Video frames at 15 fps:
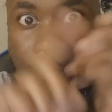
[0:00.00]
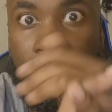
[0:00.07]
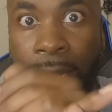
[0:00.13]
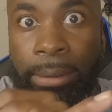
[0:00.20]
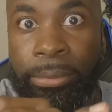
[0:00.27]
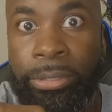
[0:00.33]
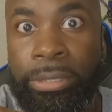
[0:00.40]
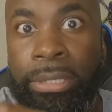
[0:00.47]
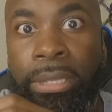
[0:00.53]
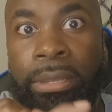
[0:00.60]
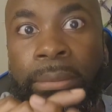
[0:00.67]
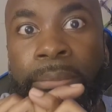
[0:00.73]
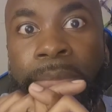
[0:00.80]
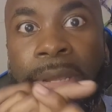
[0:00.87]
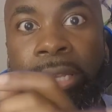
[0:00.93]
Camera.
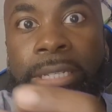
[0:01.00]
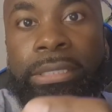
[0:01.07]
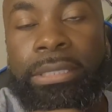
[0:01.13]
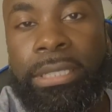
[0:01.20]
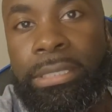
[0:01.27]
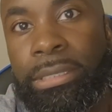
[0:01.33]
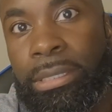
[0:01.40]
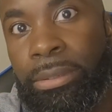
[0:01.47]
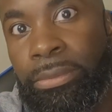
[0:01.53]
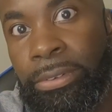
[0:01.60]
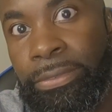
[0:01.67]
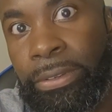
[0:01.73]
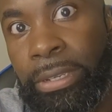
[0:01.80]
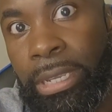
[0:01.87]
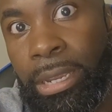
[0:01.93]
Be consistent
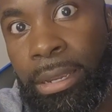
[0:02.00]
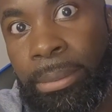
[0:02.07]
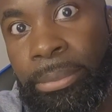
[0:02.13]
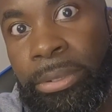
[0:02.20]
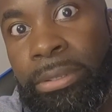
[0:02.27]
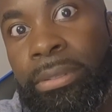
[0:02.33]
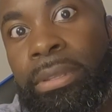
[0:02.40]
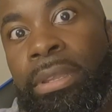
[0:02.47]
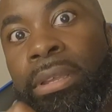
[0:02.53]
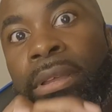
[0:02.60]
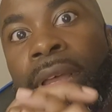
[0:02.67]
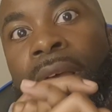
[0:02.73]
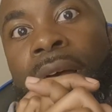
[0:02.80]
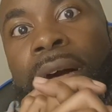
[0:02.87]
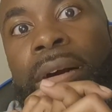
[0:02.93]
with your camera.
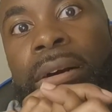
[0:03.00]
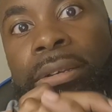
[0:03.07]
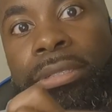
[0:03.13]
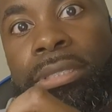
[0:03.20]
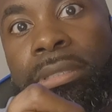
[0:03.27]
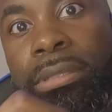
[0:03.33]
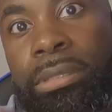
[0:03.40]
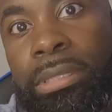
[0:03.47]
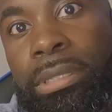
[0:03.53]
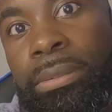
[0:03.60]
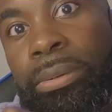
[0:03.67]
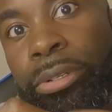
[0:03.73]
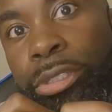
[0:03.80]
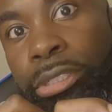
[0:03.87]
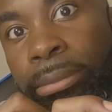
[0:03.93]
Also,
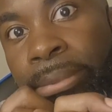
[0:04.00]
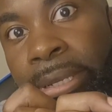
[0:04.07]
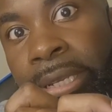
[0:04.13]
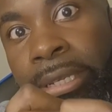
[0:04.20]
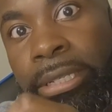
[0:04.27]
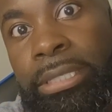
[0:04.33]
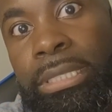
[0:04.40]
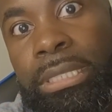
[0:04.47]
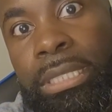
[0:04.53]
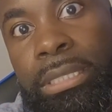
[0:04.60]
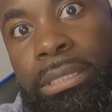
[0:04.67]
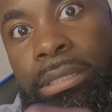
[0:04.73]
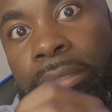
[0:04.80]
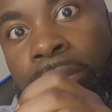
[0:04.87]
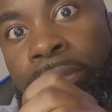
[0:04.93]
you want to be
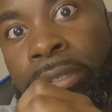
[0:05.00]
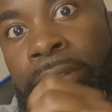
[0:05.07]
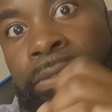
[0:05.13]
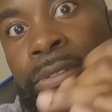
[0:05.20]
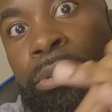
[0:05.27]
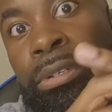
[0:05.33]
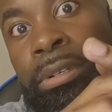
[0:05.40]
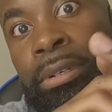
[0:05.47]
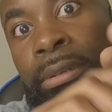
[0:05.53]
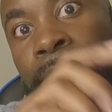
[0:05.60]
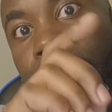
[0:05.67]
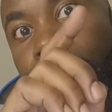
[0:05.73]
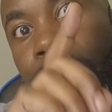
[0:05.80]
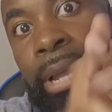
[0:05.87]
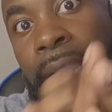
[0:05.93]
consistent with
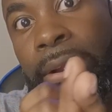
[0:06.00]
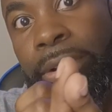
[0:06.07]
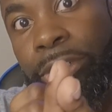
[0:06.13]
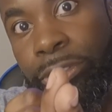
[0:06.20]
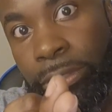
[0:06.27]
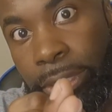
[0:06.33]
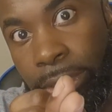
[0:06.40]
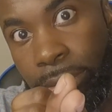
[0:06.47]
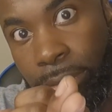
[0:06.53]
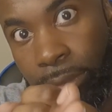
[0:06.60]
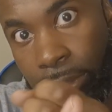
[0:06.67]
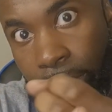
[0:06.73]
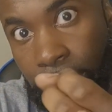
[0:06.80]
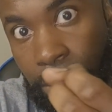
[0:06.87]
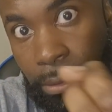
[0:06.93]
your powertrain
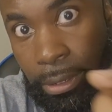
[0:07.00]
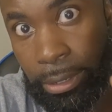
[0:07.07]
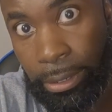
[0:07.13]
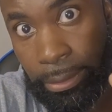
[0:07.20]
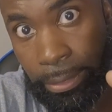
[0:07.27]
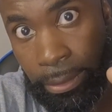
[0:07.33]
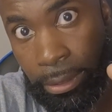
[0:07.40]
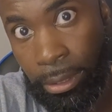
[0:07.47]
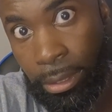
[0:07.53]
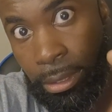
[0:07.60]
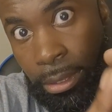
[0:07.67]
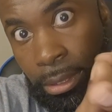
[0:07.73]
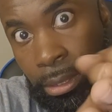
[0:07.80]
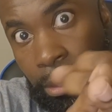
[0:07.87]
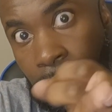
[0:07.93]
of your quad.
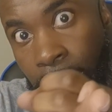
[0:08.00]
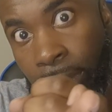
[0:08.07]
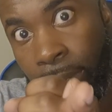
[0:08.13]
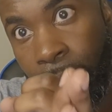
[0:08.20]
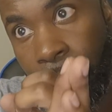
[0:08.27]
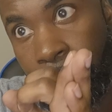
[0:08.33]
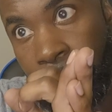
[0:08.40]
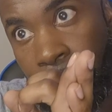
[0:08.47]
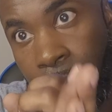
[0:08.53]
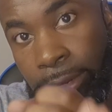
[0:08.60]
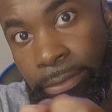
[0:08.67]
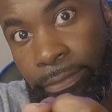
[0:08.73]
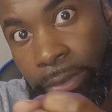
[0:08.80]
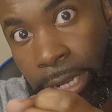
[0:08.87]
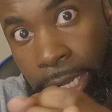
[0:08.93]
That
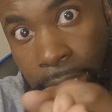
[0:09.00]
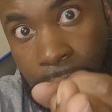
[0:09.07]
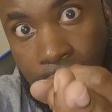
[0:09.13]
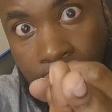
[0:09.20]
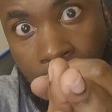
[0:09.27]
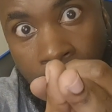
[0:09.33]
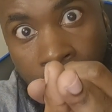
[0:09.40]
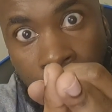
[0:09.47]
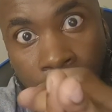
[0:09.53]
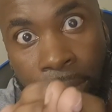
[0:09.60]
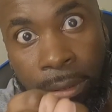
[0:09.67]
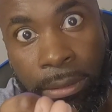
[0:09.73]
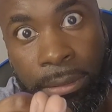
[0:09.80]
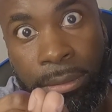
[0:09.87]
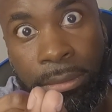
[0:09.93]
affects
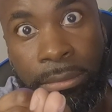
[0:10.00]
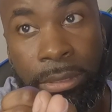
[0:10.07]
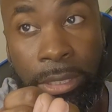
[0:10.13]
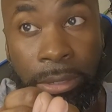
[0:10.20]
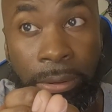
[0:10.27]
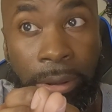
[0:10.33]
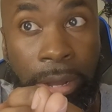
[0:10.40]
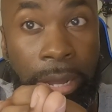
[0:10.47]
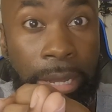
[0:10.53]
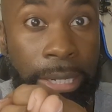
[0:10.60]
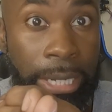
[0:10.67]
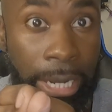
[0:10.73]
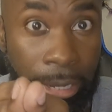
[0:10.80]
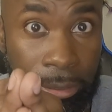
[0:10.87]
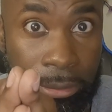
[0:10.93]
how the quad
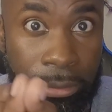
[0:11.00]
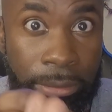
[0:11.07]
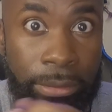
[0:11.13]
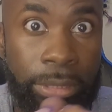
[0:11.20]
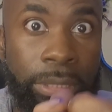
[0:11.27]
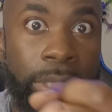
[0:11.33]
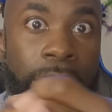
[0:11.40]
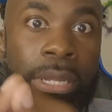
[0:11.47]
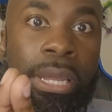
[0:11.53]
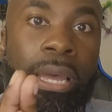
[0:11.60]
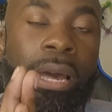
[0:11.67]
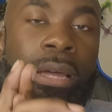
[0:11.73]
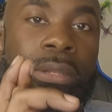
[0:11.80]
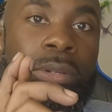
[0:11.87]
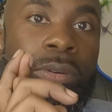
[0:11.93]
handles,
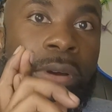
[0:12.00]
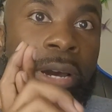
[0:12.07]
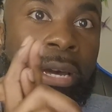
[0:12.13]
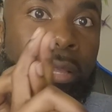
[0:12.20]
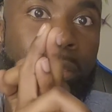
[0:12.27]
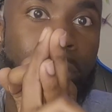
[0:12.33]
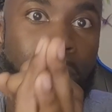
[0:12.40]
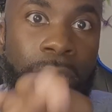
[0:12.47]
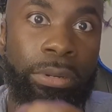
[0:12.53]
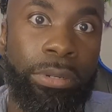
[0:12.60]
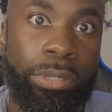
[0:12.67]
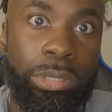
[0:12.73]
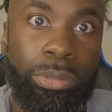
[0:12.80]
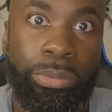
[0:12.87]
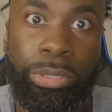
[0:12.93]
how the quad
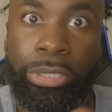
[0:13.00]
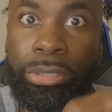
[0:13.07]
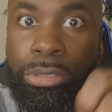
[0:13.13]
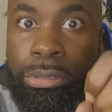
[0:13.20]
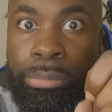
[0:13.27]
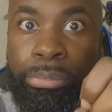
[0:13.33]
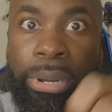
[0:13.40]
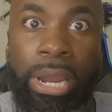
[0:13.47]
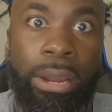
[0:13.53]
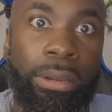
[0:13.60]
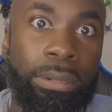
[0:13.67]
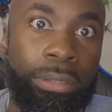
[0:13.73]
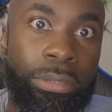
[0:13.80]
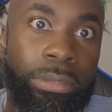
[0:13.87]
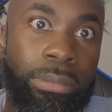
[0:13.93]
throws when you do
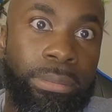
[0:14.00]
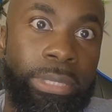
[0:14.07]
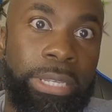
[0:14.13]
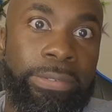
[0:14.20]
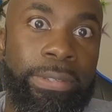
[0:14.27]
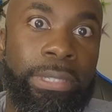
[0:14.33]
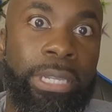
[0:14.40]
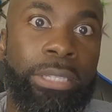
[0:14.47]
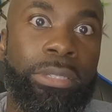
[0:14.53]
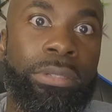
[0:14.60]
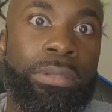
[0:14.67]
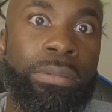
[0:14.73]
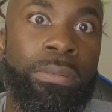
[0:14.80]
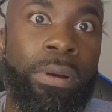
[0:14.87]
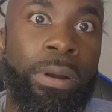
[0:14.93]
power loops, if you like to
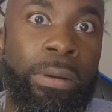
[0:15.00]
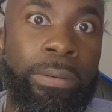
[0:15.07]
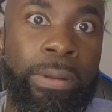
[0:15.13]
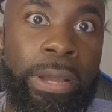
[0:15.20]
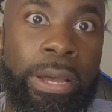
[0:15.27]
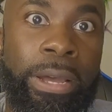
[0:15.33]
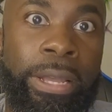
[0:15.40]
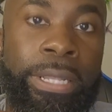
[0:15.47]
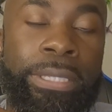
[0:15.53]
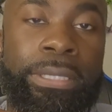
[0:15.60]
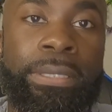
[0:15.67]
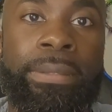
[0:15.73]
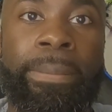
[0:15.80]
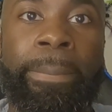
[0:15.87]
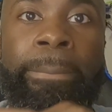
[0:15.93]
do wall
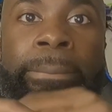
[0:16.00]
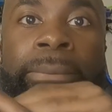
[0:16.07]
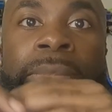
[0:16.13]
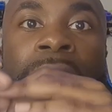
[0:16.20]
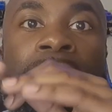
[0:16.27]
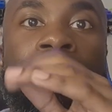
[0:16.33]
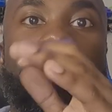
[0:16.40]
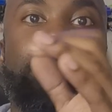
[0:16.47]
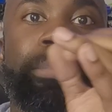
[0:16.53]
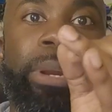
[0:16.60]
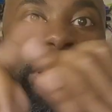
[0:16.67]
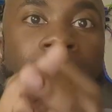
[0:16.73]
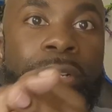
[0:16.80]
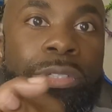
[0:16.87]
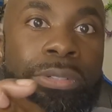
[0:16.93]
rides. The
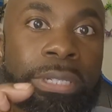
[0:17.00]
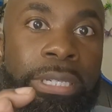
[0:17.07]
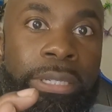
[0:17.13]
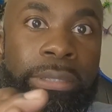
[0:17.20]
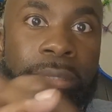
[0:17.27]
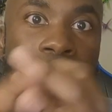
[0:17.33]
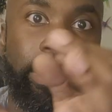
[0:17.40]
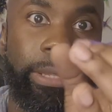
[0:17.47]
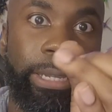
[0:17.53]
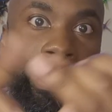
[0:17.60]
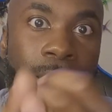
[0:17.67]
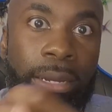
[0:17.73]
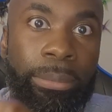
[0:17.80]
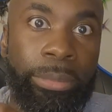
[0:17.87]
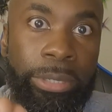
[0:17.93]
powertrain and the
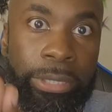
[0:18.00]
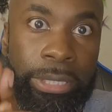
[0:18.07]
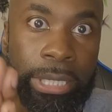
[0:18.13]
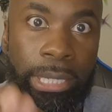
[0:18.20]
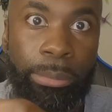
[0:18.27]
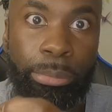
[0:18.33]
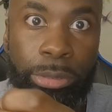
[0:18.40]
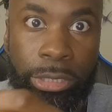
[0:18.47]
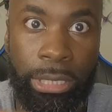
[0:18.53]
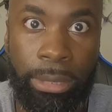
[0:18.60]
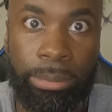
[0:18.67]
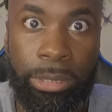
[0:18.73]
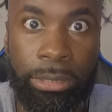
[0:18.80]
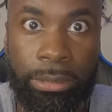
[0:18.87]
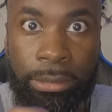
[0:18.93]
camera depth
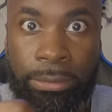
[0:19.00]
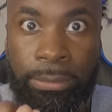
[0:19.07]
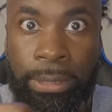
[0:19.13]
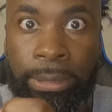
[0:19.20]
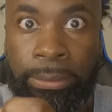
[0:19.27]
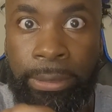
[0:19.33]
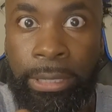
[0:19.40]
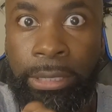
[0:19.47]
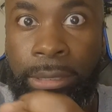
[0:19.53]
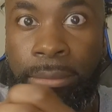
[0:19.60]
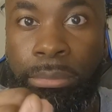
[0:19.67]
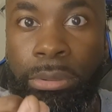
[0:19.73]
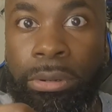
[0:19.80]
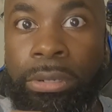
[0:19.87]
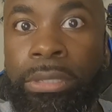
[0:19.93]
perception is really, really
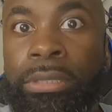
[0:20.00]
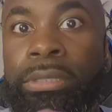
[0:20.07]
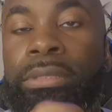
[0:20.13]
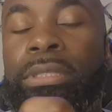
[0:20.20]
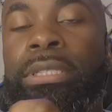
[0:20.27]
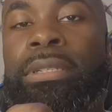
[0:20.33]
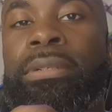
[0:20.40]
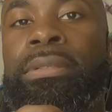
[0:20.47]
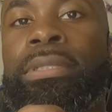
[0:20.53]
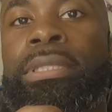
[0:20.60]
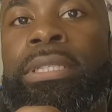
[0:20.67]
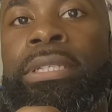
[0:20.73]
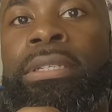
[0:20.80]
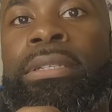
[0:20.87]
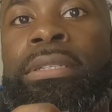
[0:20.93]
important to those
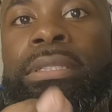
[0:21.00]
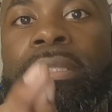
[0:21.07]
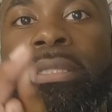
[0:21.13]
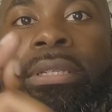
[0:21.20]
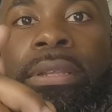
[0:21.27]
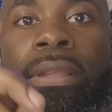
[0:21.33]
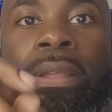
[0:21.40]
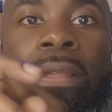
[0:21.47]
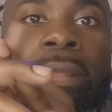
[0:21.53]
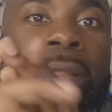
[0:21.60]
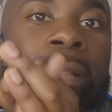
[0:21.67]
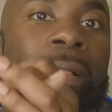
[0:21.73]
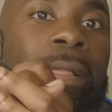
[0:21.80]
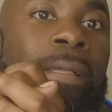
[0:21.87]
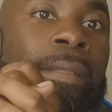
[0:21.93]
things.
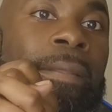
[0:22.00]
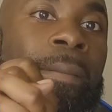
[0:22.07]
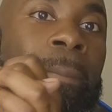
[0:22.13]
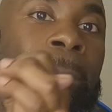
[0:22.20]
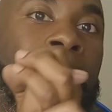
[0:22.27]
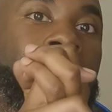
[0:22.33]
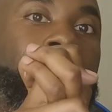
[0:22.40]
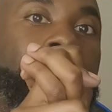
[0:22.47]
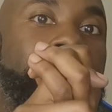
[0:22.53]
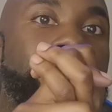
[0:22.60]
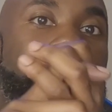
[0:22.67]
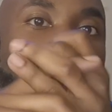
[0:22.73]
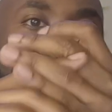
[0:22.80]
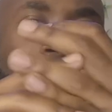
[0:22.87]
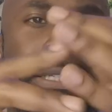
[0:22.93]

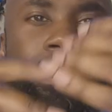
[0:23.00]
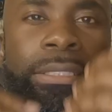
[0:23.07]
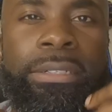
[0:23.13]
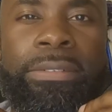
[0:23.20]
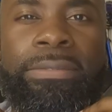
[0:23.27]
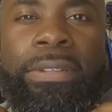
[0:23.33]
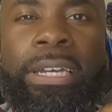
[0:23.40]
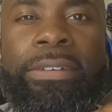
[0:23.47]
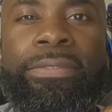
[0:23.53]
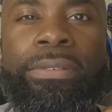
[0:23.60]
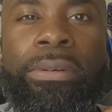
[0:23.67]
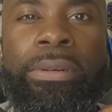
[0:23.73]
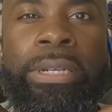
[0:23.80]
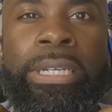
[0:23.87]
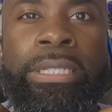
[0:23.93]
I still fly
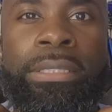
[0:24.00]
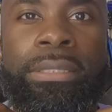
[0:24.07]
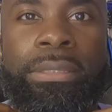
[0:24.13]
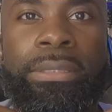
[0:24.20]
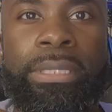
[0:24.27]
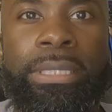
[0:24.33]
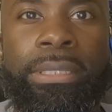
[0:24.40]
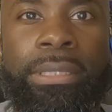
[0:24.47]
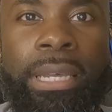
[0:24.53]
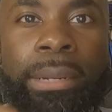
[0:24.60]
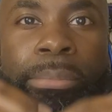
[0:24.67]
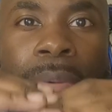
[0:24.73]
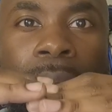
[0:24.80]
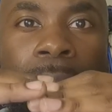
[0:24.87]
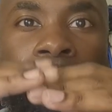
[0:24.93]
4S. It's not
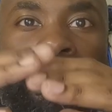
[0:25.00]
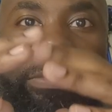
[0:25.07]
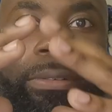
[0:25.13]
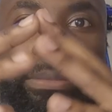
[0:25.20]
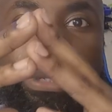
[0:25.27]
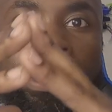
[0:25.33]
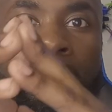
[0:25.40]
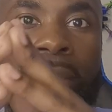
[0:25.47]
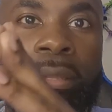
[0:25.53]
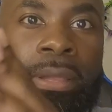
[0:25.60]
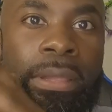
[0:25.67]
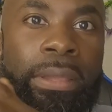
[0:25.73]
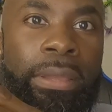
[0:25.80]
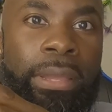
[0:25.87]
a problem for me.